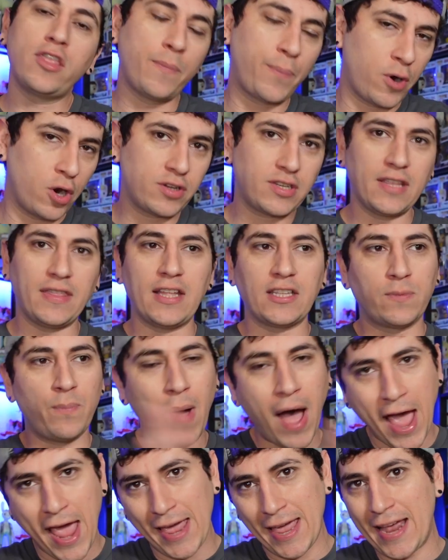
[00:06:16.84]
The person that's
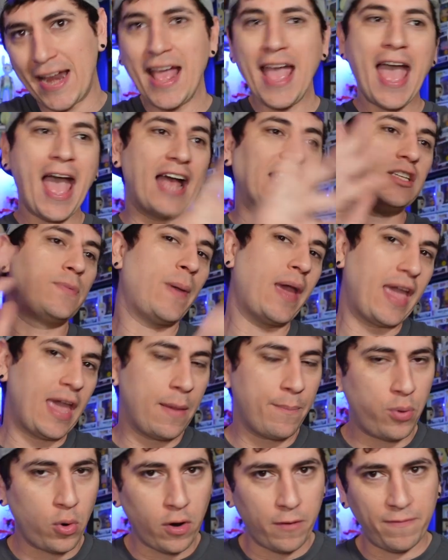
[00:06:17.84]
buying it has to pay
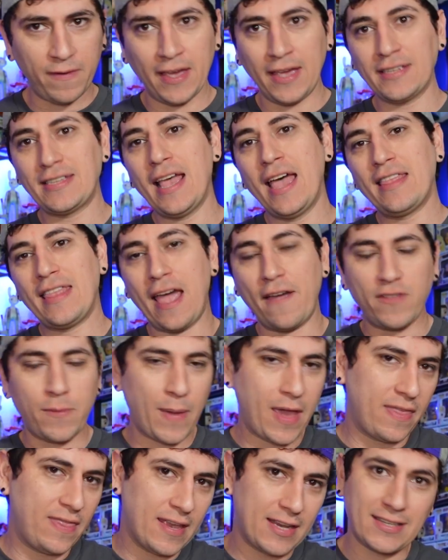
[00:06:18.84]
import fees. They have to
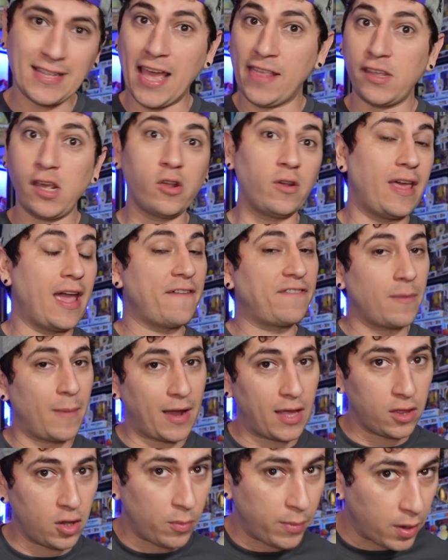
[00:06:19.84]
pay this, that, and the other. They have to
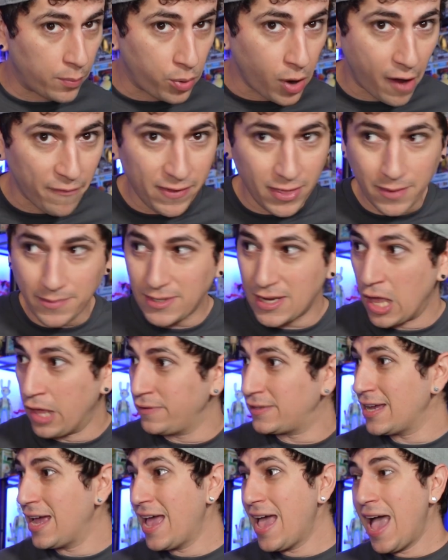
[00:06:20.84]
make a little bit of profit
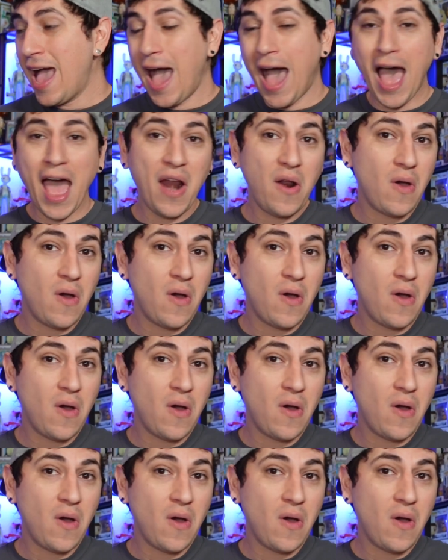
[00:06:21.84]
themselves. I